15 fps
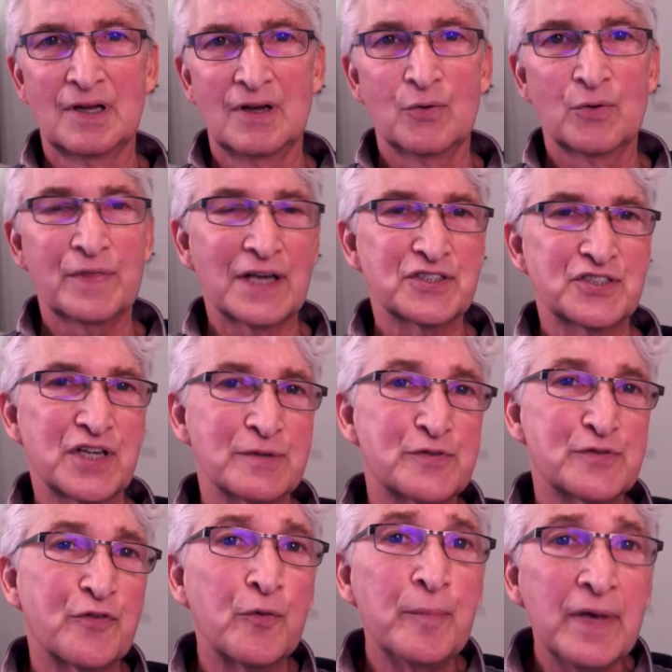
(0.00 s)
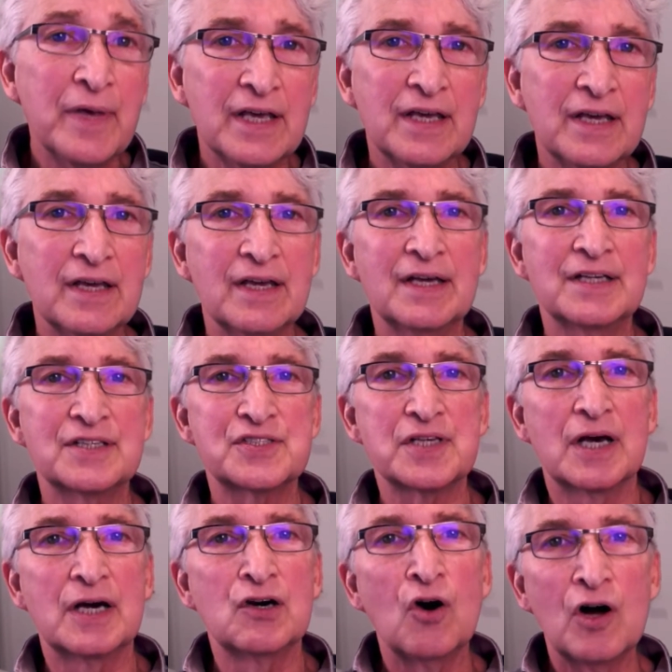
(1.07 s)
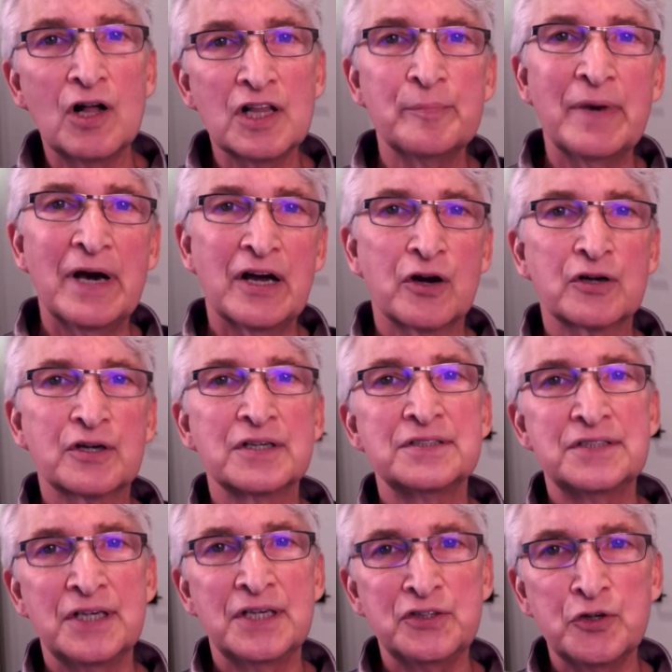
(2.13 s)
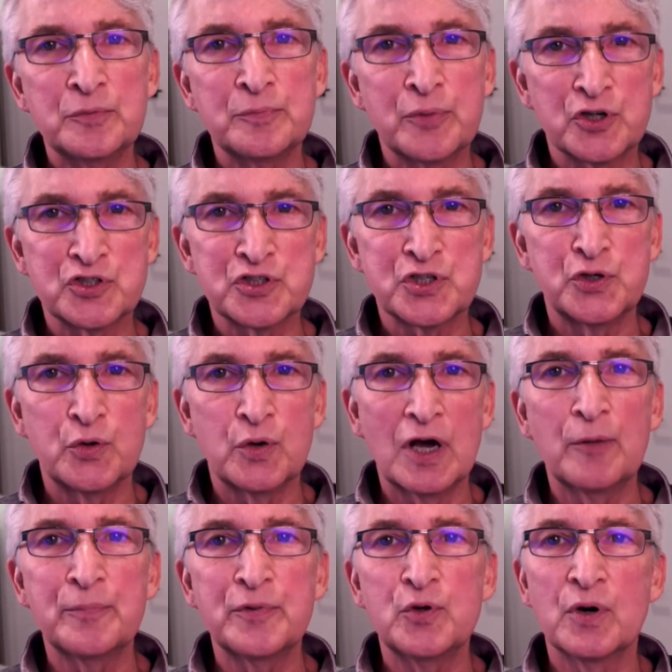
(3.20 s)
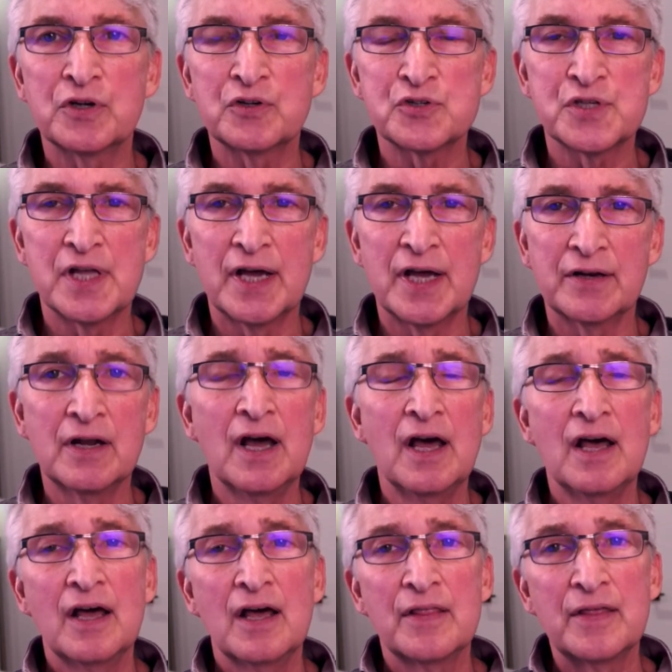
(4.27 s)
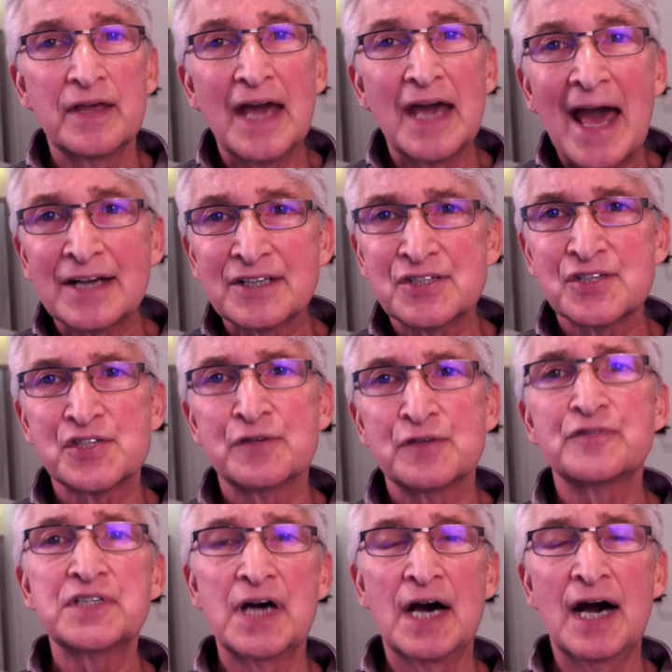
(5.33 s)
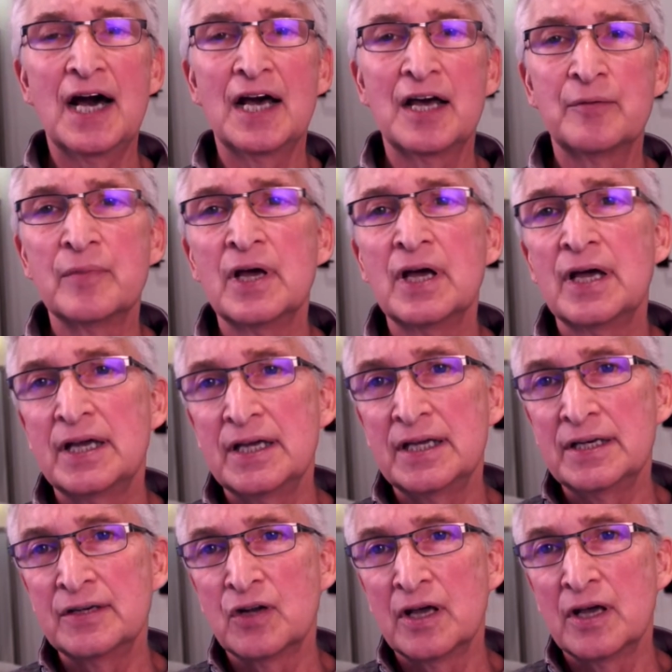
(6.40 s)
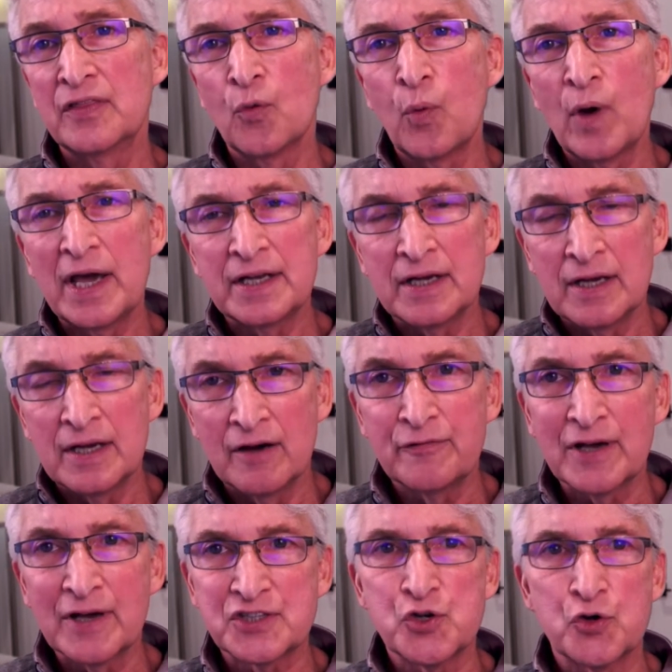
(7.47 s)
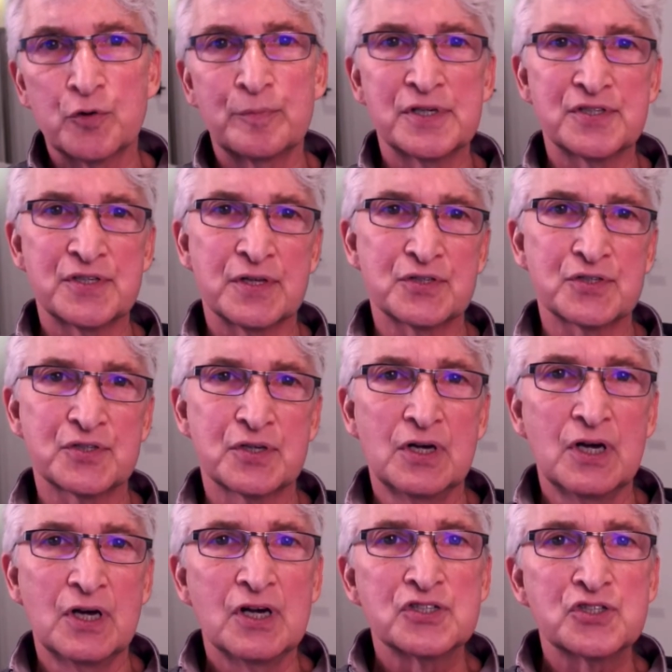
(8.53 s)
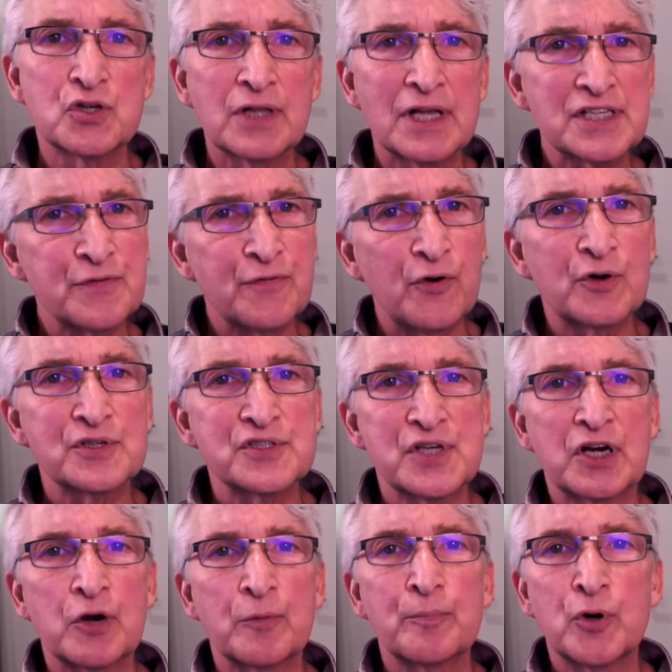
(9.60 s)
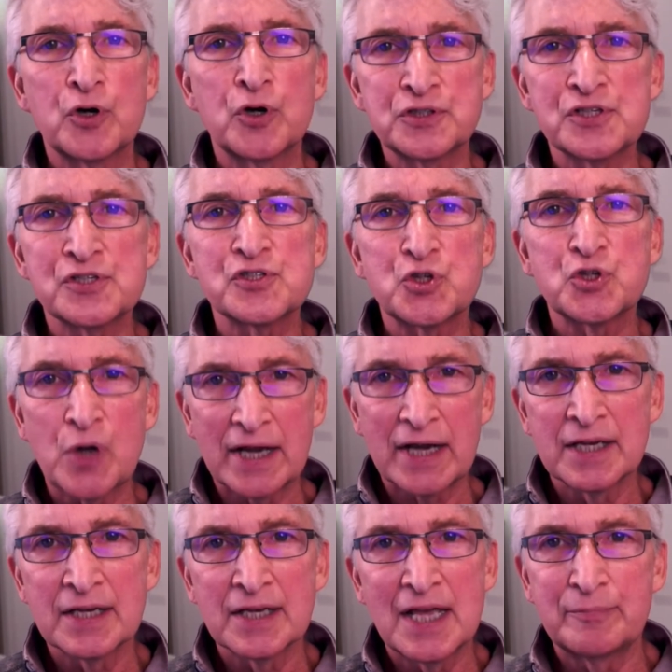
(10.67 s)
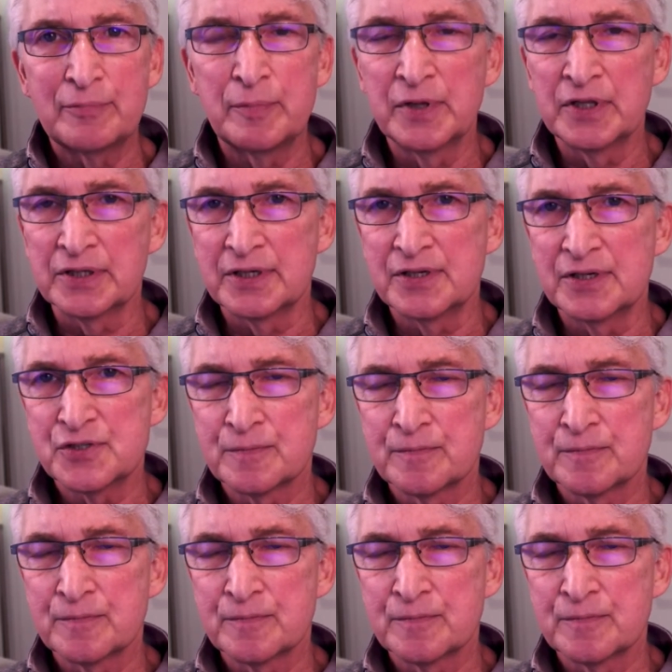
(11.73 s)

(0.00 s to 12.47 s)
Well, thanks, James. For me, it's all about our continued push to help you understand the axis of time in the way it affects your business. So let's focus on our purchase tracking capabilities.